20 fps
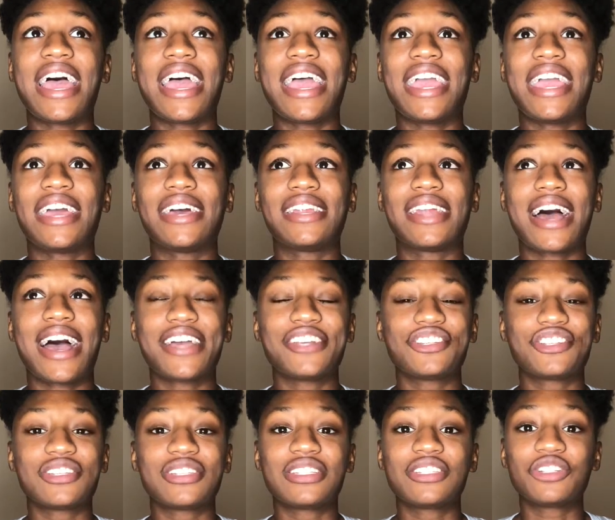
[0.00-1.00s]
and I
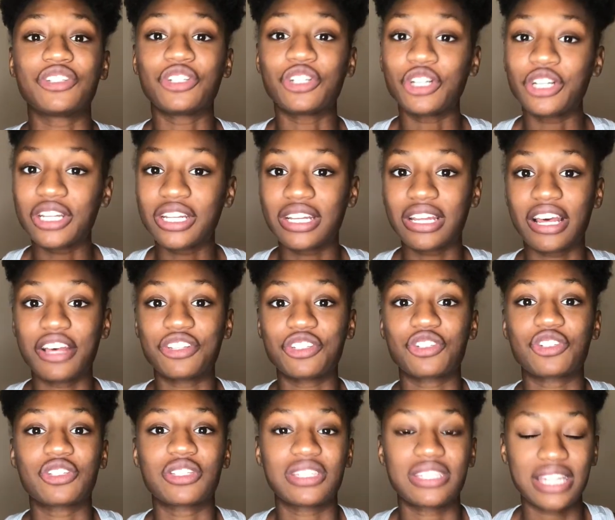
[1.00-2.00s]
just couldn't
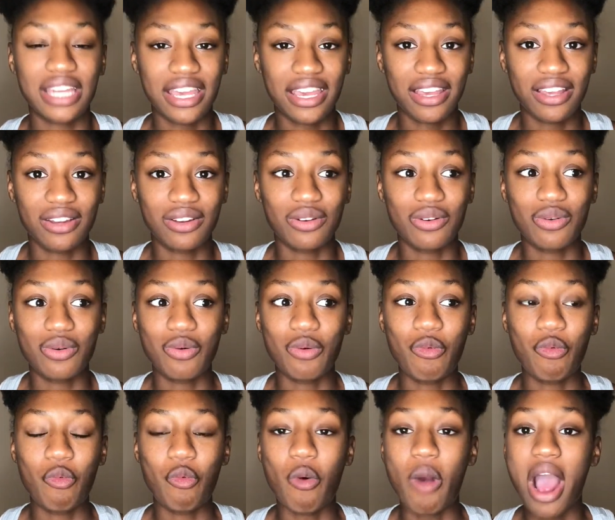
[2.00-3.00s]
understand
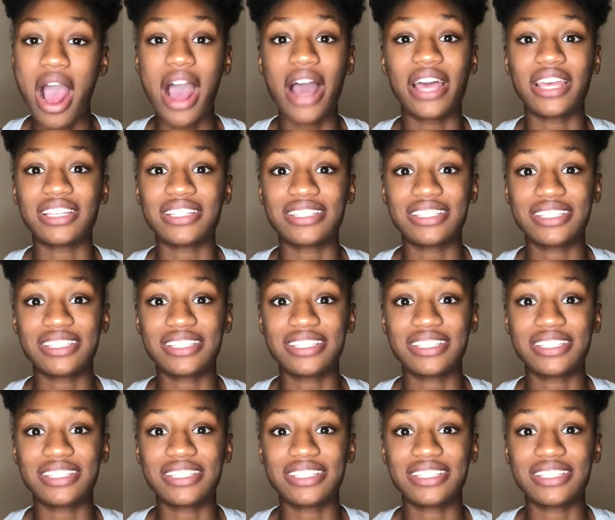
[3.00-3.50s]
why